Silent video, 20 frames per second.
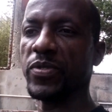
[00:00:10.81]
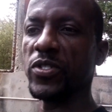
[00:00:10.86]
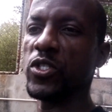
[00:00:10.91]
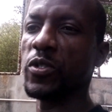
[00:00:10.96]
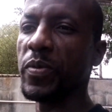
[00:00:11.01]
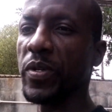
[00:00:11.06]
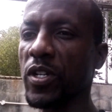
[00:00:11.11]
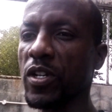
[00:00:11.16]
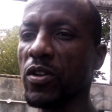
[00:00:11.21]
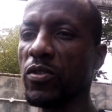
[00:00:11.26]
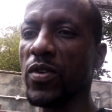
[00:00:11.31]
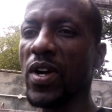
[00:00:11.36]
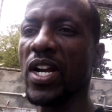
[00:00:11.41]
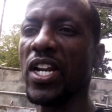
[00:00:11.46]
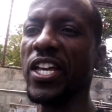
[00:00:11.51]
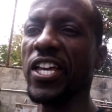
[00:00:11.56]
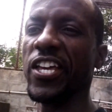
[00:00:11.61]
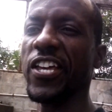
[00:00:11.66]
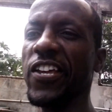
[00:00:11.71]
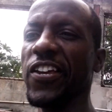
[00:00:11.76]
Keeping Jamaica.
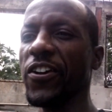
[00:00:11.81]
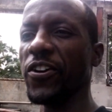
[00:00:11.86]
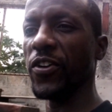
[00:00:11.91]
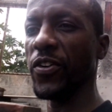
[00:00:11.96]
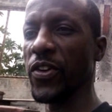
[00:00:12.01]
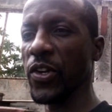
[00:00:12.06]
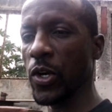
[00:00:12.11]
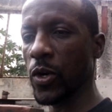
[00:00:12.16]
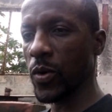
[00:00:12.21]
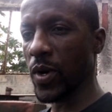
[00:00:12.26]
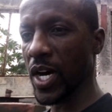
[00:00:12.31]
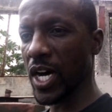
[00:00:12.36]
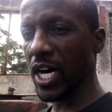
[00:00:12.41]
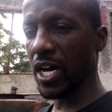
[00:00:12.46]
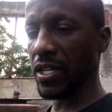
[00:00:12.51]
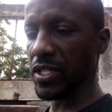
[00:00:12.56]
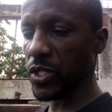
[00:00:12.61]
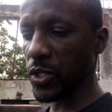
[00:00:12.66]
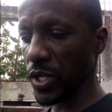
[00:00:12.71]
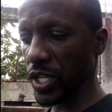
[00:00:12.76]
Raleigh here. Now,
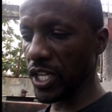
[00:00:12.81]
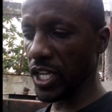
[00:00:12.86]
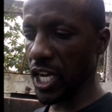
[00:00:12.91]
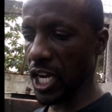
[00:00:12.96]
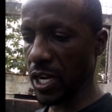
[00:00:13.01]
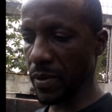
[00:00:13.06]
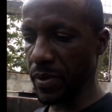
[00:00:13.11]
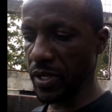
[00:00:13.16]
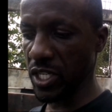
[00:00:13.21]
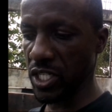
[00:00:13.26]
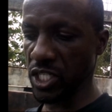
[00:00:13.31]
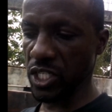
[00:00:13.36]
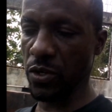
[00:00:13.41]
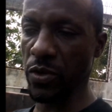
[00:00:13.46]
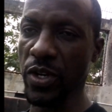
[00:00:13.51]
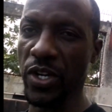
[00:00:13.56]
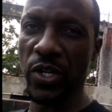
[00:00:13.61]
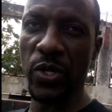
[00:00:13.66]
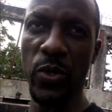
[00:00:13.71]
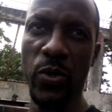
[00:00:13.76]
today I'll be
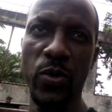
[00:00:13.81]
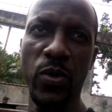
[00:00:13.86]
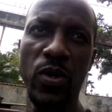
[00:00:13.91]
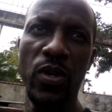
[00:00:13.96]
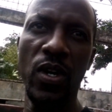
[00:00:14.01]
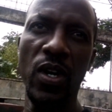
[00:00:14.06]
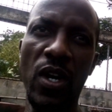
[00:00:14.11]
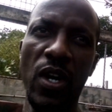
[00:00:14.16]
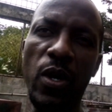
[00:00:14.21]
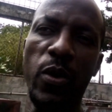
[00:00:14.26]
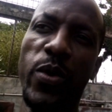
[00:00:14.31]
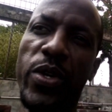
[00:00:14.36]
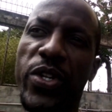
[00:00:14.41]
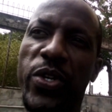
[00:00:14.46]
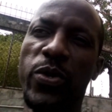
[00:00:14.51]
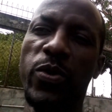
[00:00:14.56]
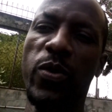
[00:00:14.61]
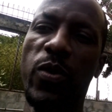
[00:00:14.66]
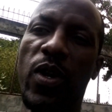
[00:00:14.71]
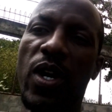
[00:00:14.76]
sharing
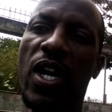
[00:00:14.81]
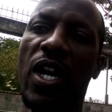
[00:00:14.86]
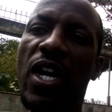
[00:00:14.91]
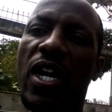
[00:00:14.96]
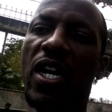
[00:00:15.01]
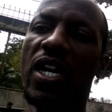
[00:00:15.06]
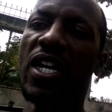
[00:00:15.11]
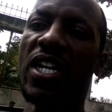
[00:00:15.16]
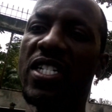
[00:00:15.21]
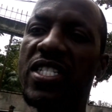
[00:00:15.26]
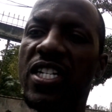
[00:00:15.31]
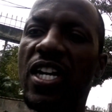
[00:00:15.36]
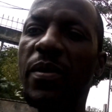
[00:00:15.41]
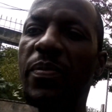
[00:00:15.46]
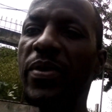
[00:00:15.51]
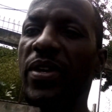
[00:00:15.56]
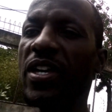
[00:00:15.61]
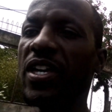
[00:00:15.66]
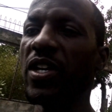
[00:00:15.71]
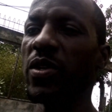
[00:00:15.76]
with you a
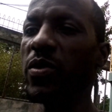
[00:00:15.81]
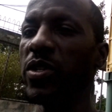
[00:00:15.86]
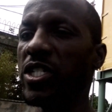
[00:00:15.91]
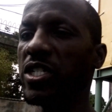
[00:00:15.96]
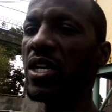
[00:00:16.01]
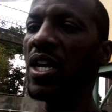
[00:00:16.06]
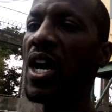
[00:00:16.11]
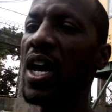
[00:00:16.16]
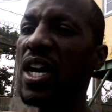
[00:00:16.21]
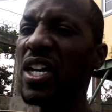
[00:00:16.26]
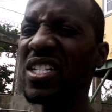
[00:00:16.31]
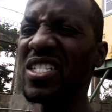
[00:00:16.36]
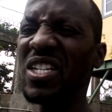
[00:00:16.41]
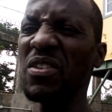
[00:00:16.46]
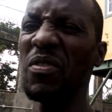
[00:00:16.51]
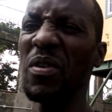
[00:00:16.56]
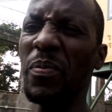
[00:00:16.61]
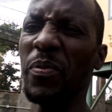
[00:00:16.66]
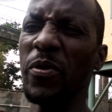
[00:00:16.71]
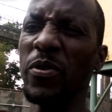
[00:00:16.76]
topic in which
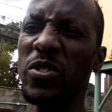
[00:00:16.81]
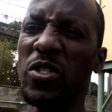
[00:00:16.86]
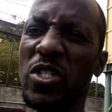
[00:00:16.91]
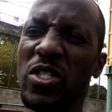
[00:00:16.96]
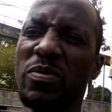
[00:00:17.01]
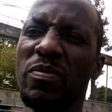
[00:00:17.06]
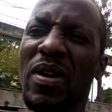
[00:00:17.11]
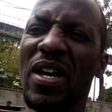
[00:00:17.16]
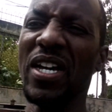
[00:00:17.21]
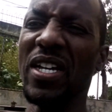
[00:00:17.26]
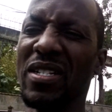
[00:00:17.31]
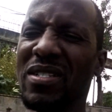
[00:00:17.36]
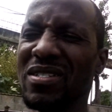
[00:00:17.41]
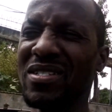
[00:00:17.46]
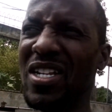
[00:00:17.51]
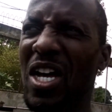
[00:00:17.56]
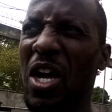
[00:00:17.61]
several persons might